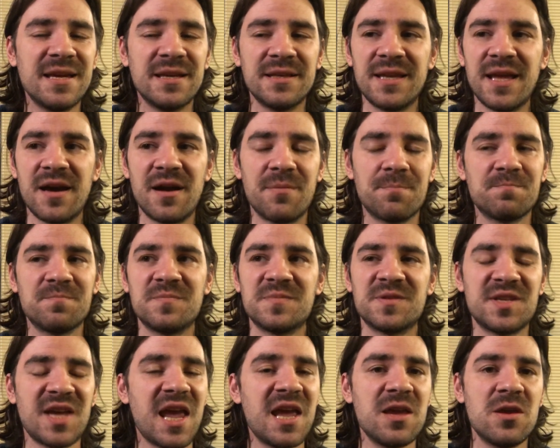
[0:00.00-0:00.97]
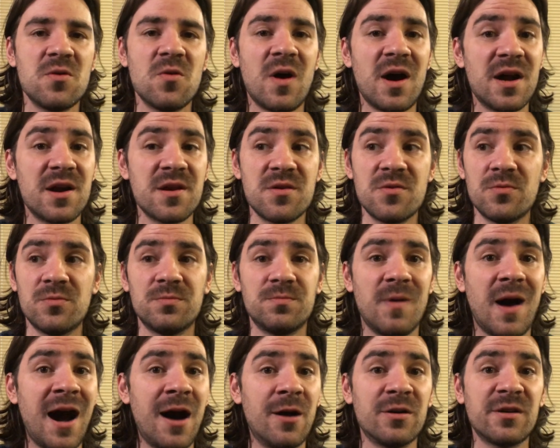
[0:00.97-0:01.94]
and they are saying you are you
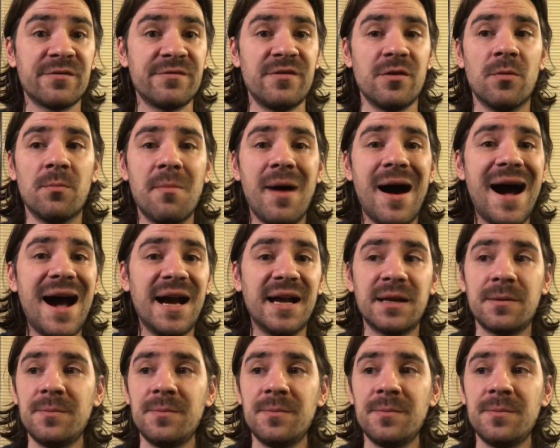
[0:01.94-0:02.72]
out of your mind.